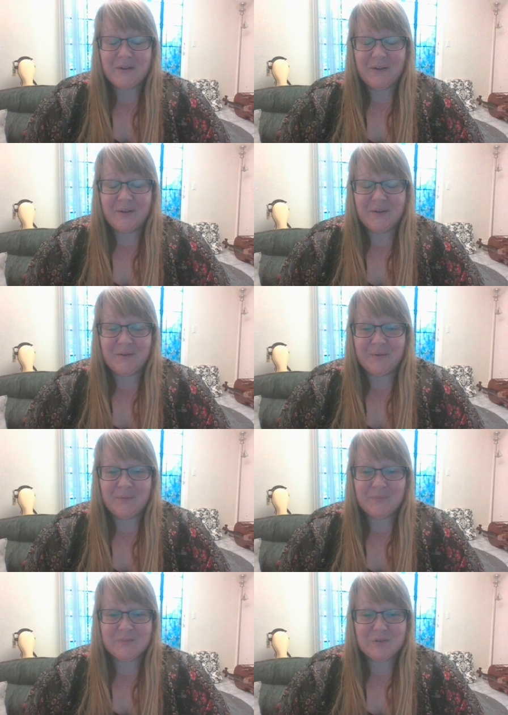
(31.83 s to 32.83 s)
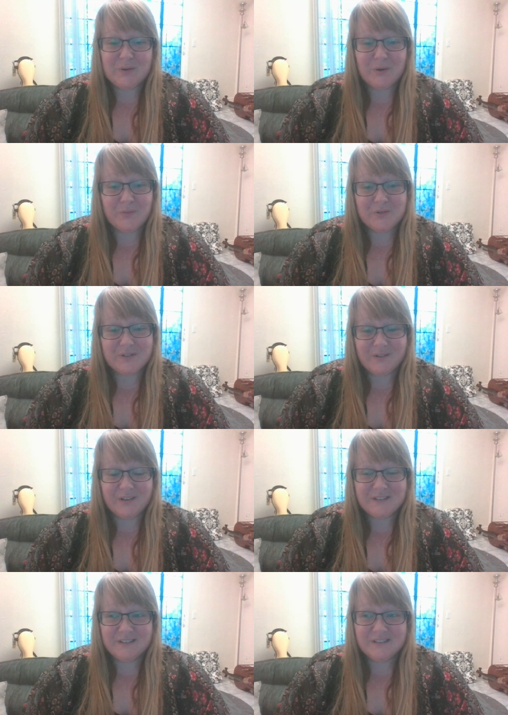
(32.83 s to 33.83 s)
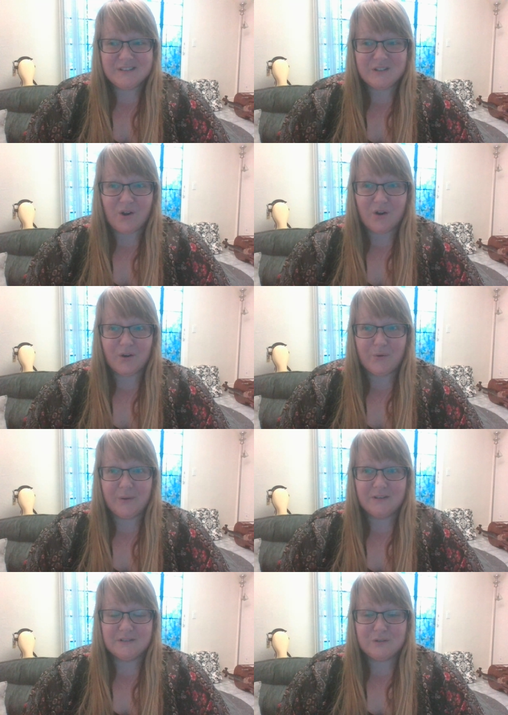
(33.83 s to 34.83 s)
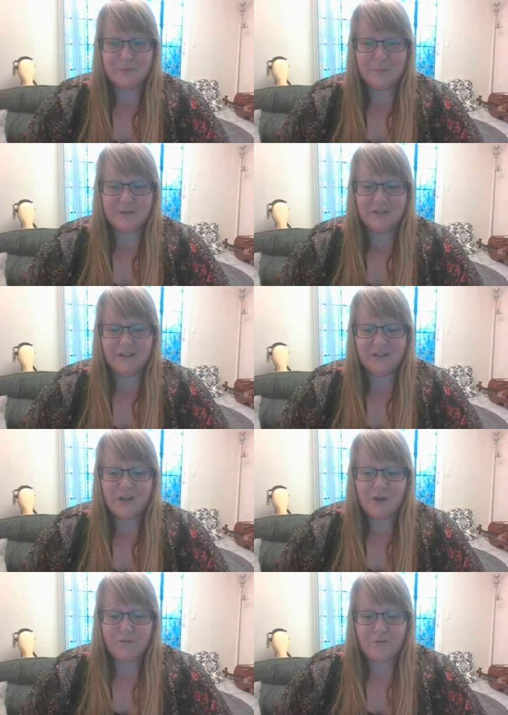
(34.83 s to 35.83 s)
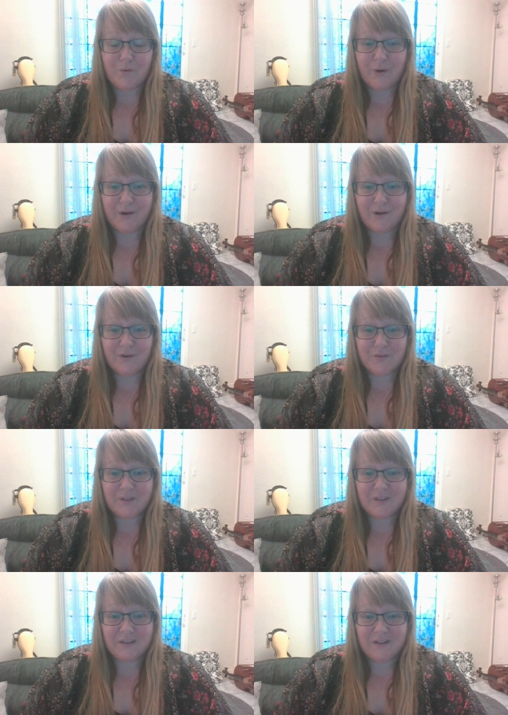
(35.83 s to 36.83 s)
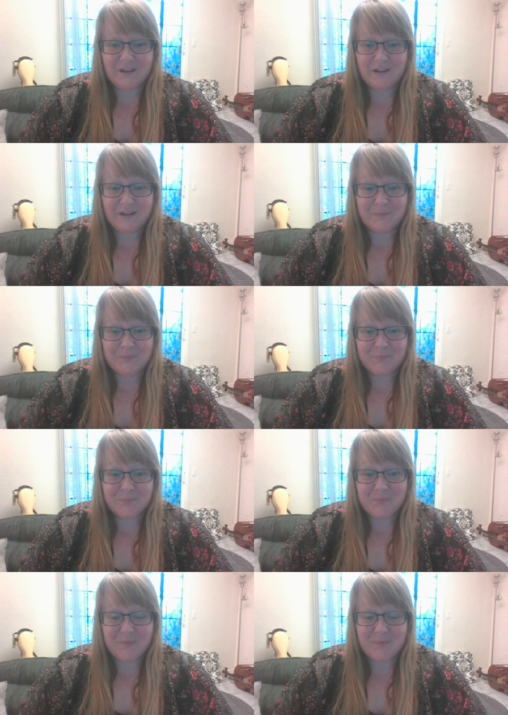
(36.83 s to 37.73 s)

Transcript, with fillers: Um, so your music lessons are going to be for um,